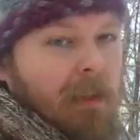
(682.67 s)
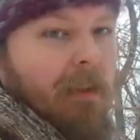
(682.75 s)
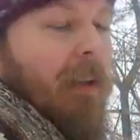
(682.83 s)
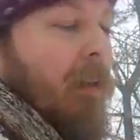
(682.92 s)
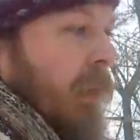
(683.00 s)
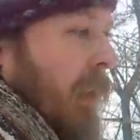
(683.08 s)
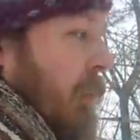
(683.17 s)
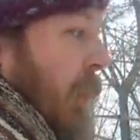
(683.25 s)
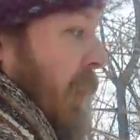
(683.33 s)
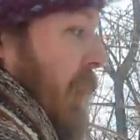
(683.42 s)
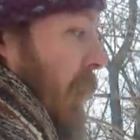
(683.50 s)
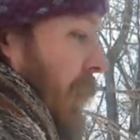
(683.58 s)
The thing with a
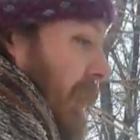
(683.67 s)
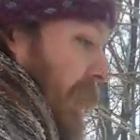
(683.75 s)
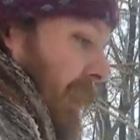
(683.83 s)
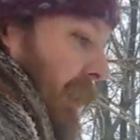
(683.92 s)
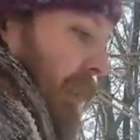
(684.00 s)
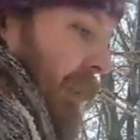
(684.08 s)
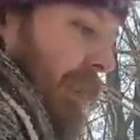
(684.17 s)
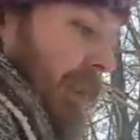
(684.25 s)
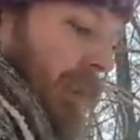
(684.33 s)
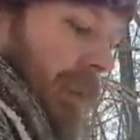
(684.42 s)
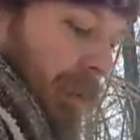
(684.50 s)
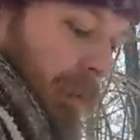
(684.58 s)
poncho is that you
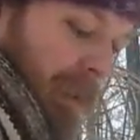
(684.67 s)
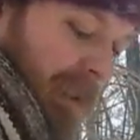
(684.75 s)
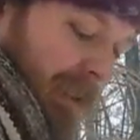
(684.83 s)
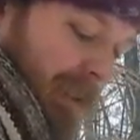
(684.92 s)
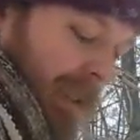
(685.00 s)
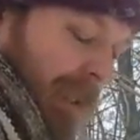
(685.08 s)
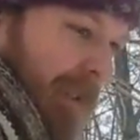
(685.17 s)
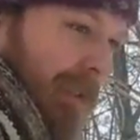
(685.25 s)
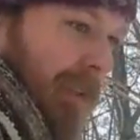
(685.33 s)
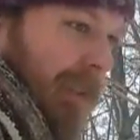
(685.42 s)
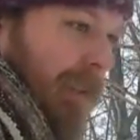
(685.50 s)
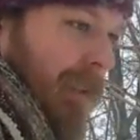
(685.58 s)
open in the sides,
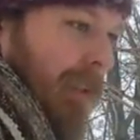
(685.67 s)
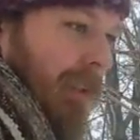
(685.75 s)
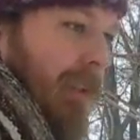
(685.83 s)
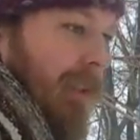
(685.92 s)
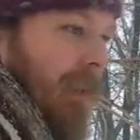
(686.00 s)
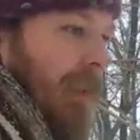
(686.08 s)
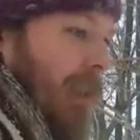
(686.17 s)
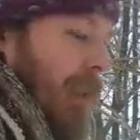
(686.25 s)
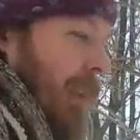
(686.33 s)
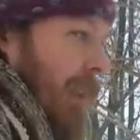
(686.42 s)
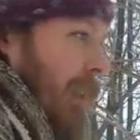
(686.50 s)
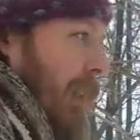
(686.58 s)
and
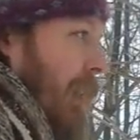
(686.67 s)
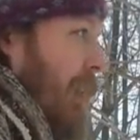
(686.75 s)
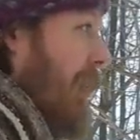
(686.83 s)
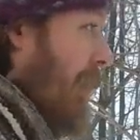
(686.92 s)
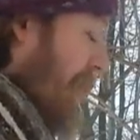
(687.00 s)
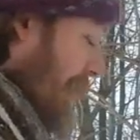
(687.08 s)
that can,